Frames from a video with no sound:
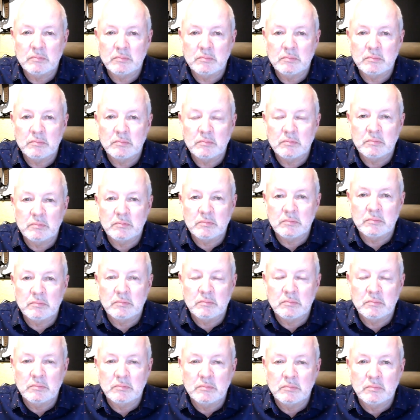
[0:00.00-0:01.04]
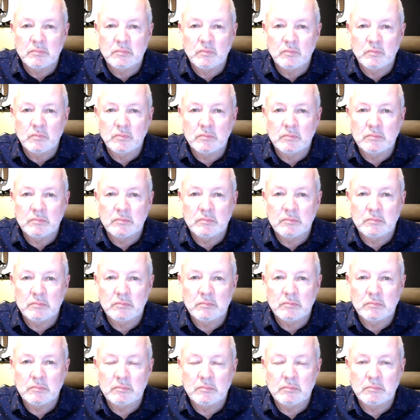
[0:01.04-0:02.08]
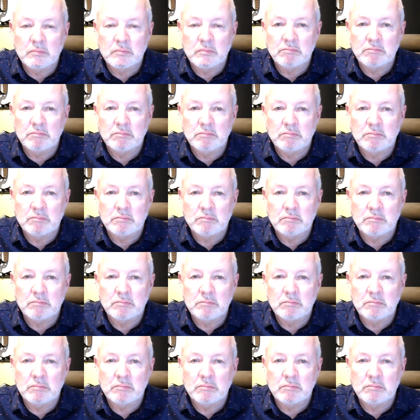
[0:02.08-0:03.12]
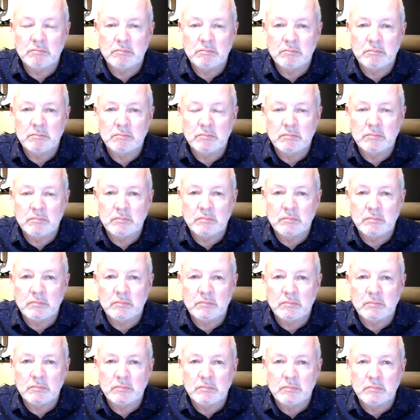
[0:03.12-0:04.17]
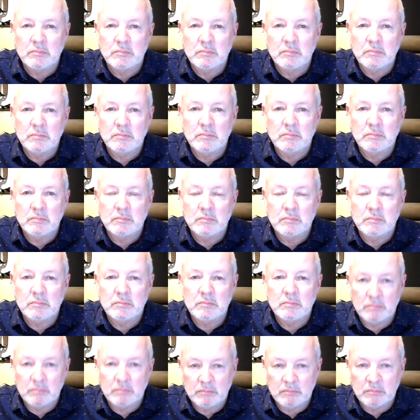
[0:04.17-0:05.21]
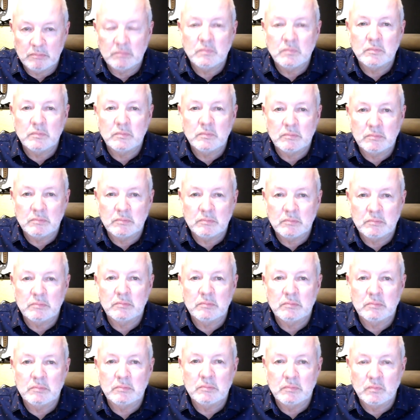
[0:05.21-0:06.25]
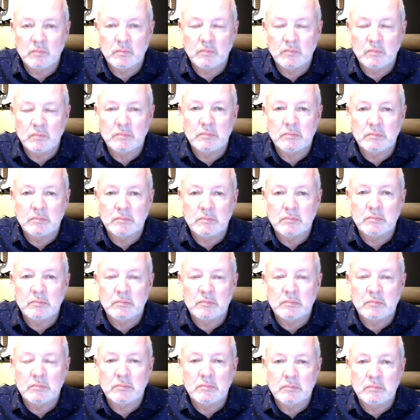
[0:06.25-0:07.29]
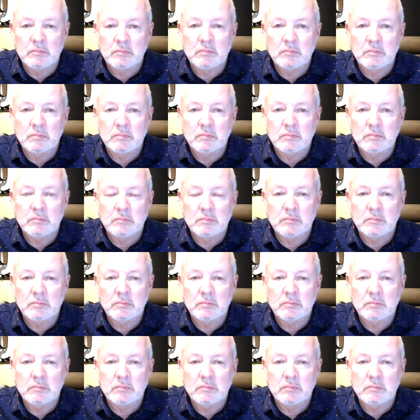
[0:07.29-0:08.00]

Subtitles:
[no speech]